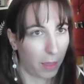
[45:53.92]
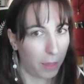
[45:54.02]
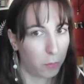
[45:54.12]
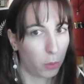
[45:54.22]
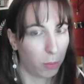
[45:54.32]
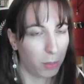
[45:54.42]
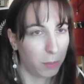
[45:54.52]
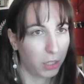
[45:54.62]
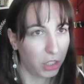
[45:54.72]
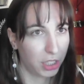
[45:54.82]
Probably
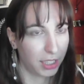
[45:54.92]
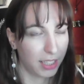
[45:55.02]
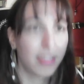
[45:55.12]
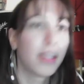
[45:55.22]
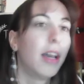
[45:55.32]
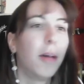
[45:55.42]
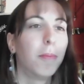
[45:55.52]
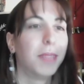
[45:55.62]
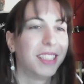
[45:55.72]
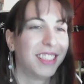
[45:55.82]
butchered this,
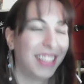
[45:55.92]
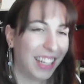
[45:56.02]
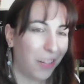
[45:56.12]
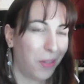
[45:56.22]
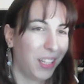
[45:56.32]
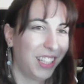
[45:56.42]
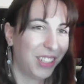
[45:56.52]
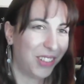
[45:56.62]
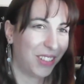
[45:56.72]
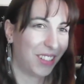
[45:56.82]
but yeah, we
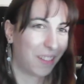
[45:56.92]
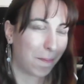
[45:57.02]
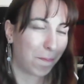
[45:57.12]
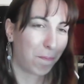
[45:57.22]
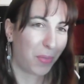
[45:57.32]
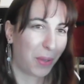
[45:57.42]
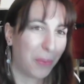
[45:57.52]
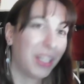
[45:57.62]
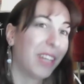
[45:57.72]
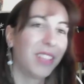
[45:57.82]
know her. We
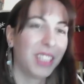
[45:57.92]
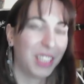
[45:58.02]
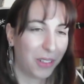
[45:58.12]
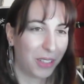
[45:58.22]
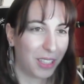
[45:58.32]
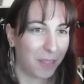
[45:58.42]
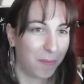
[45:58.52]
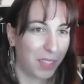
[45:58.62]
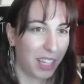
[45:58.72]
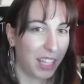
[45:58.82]
definitely know her.
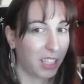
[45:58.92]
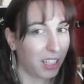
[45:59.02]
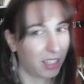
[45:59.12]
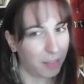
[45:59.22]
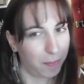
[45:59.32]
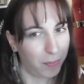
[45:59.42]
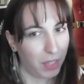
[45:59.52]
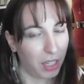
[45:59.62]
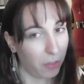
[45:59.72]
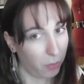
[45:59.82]
And if you